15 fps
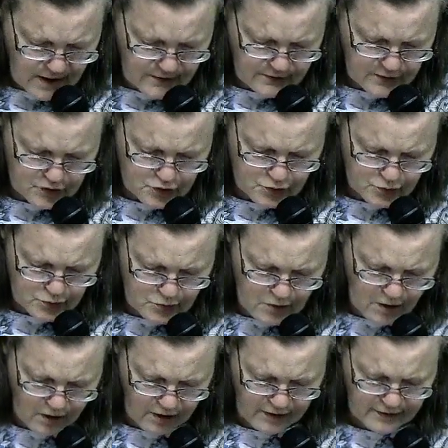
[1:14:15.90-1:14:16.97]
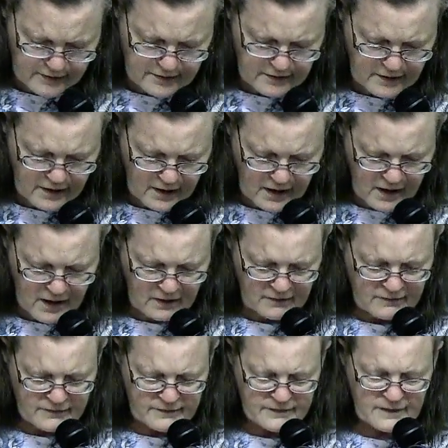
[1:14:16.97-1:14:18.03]
the true heart
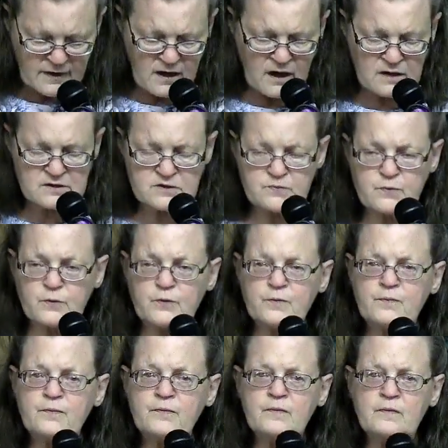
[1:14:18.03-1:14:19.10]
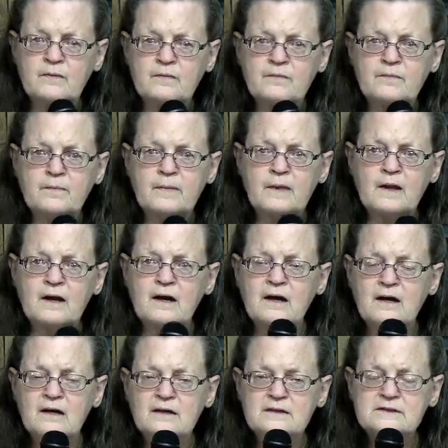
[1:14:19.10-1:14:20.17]
of the gospel.
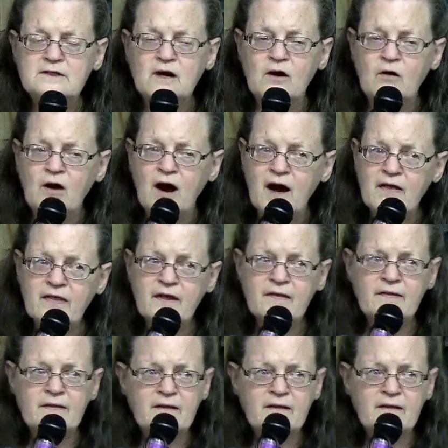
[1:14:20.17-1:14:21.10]
So I thought,